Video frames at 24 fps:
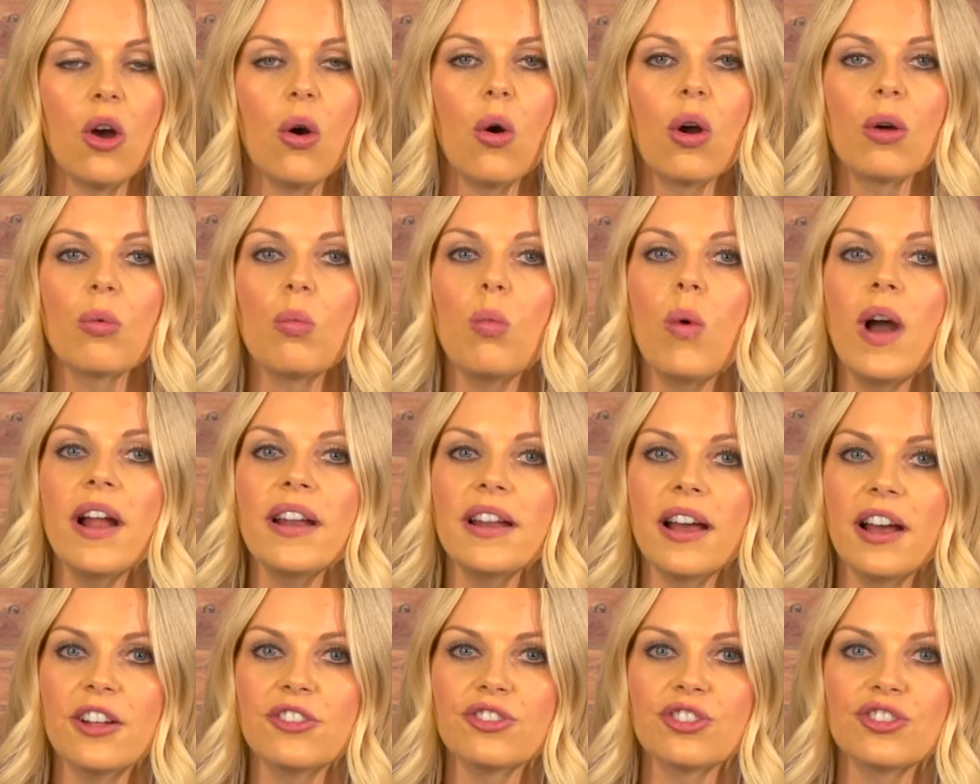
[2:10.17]
or
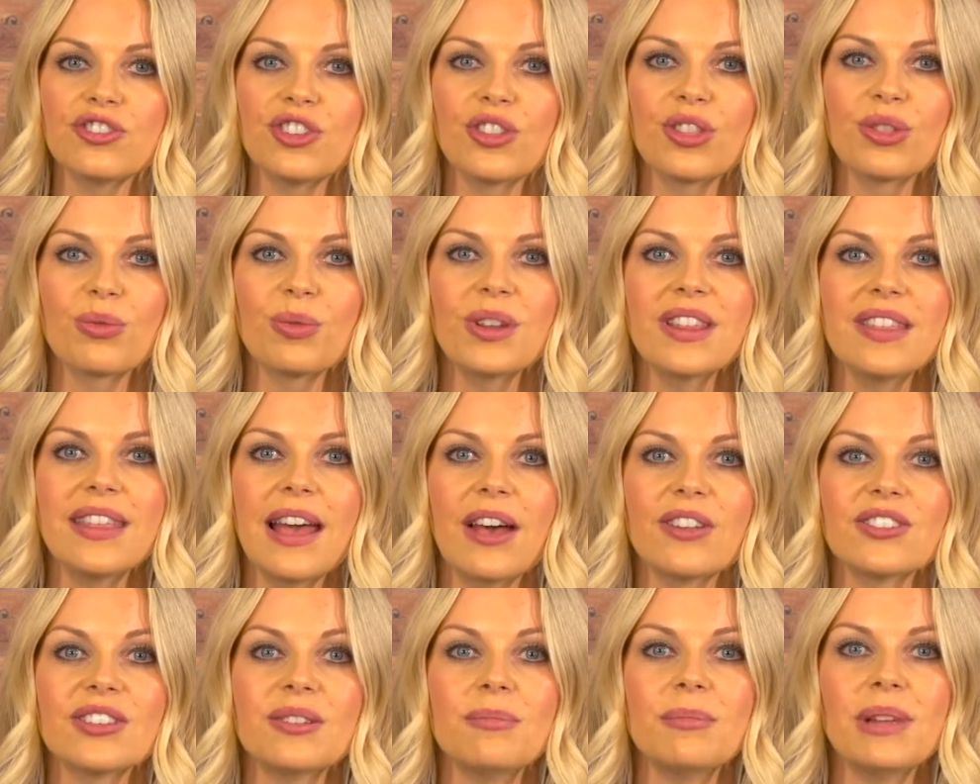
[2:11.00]
100 to
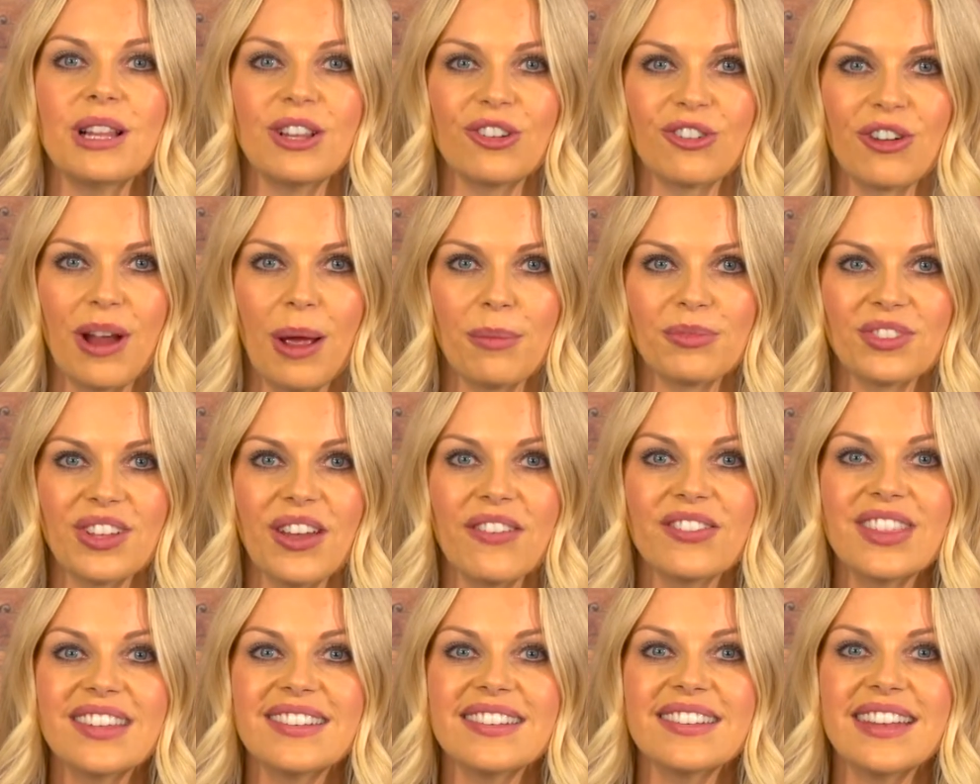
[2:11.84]
3,000 milligrams
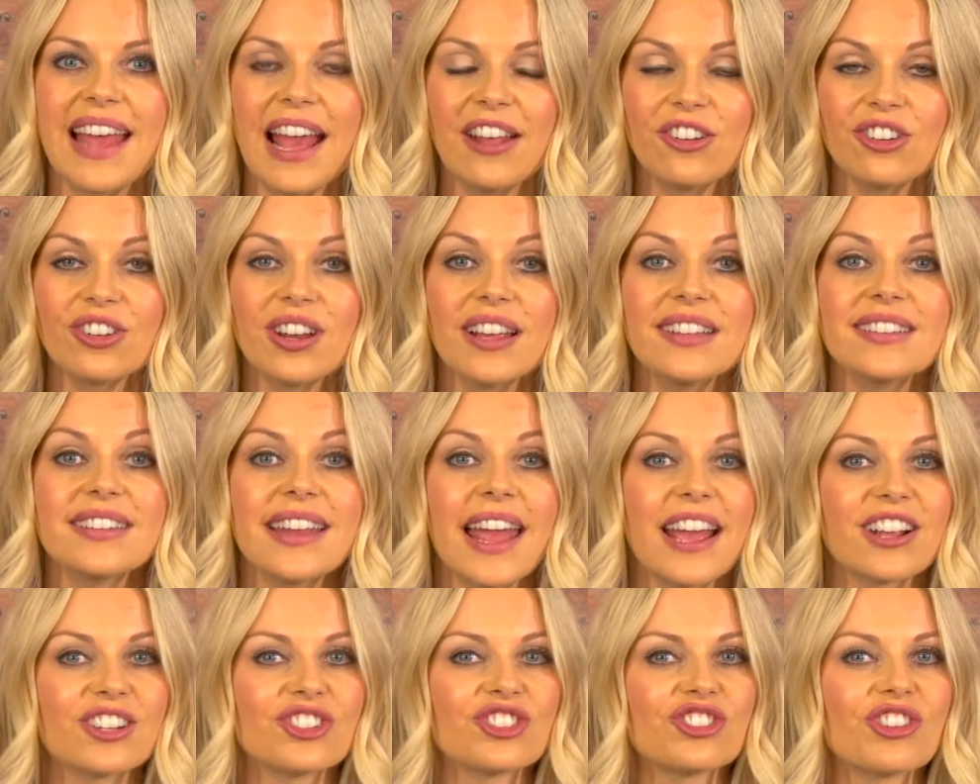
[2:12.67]
of the standardized
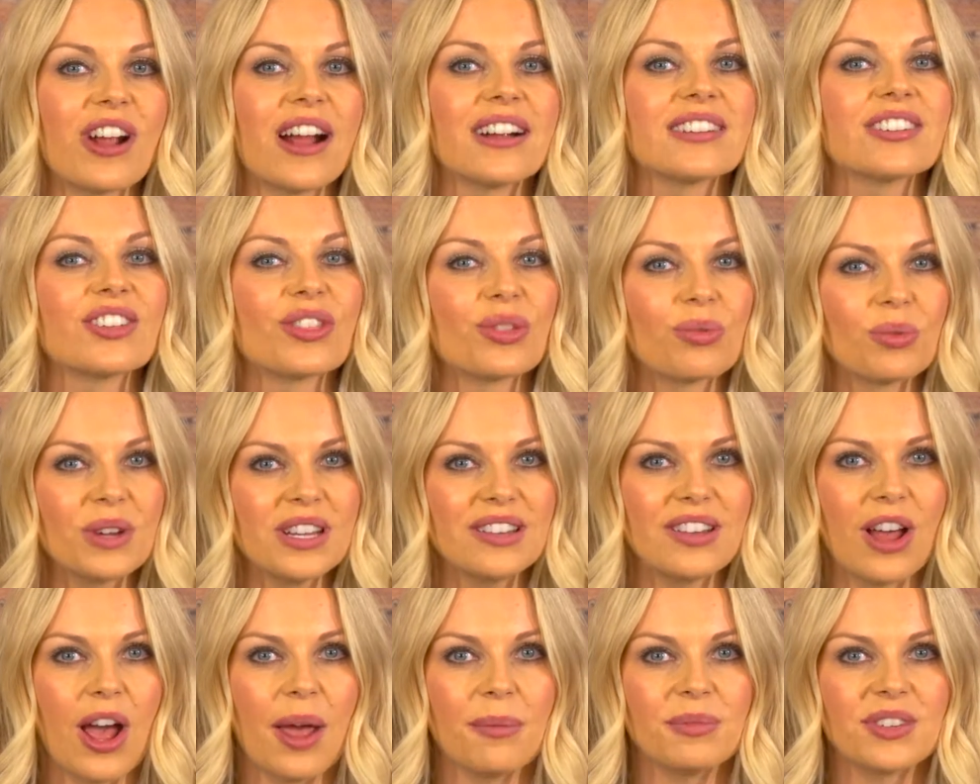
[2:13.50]
extract
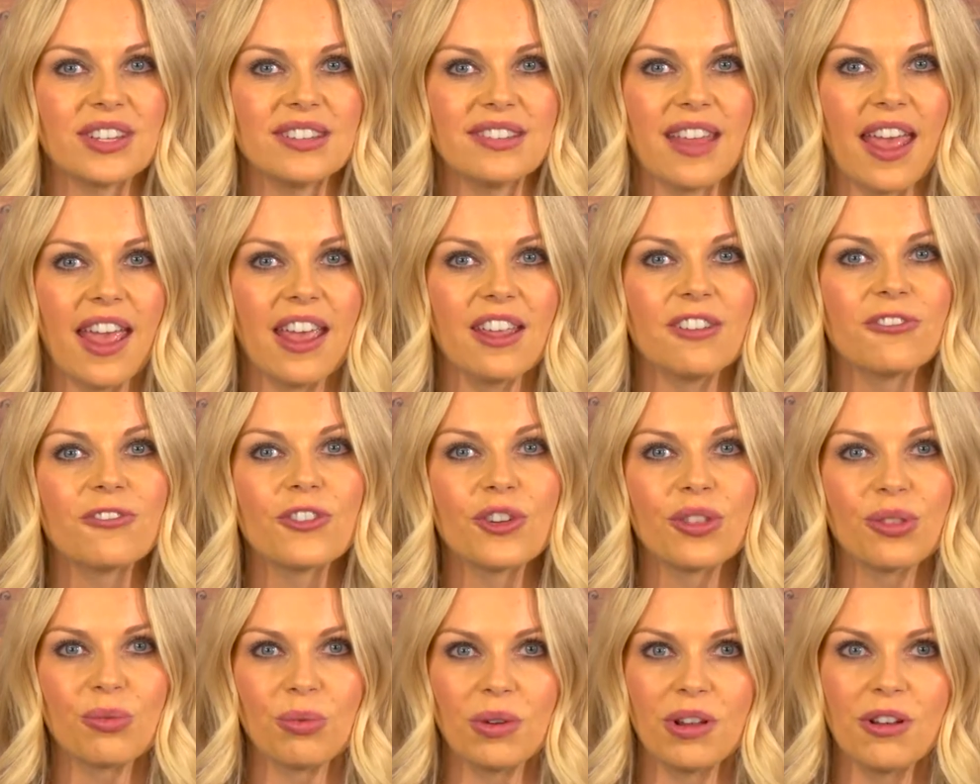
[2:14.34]
3 times a day
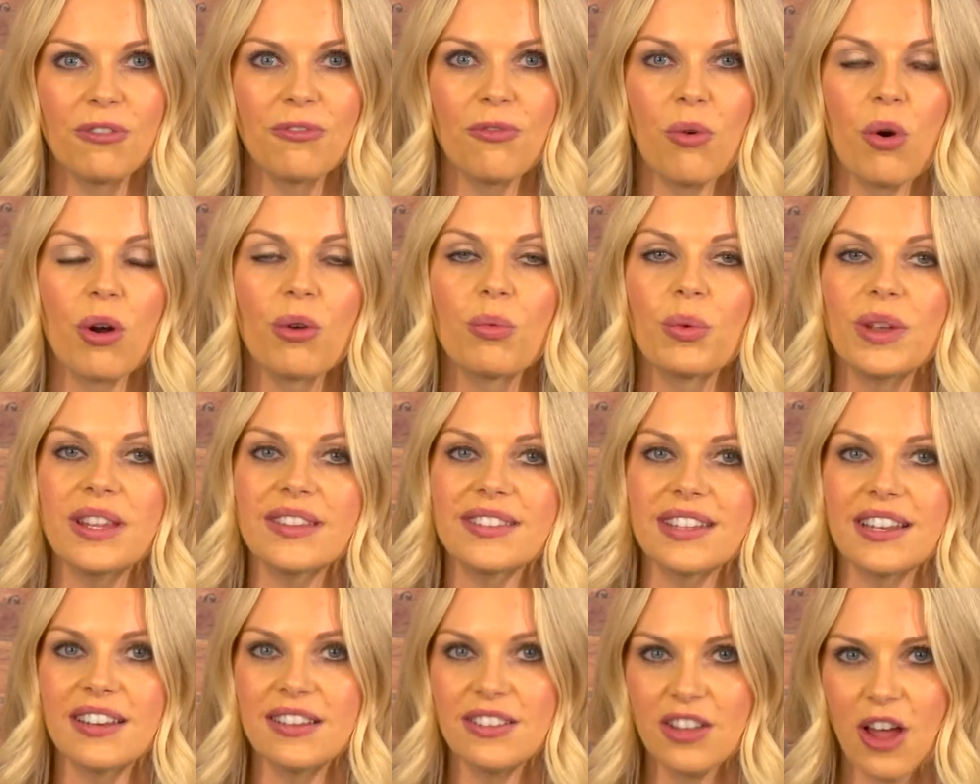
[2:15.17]
for 3 to 4
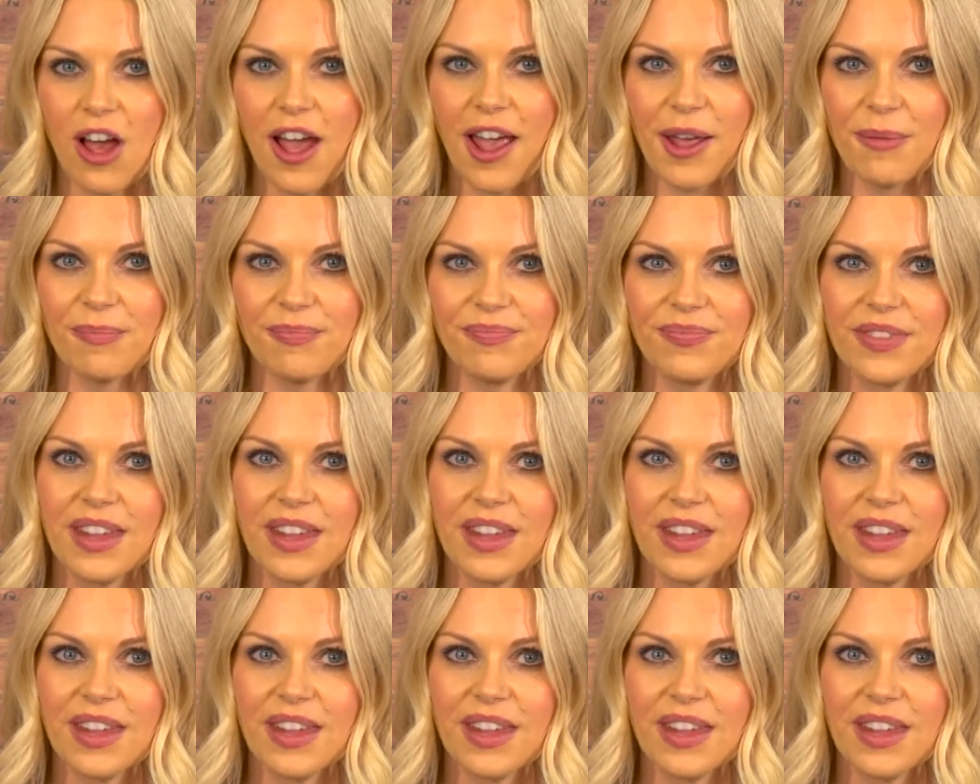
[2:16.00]
weeks at a time.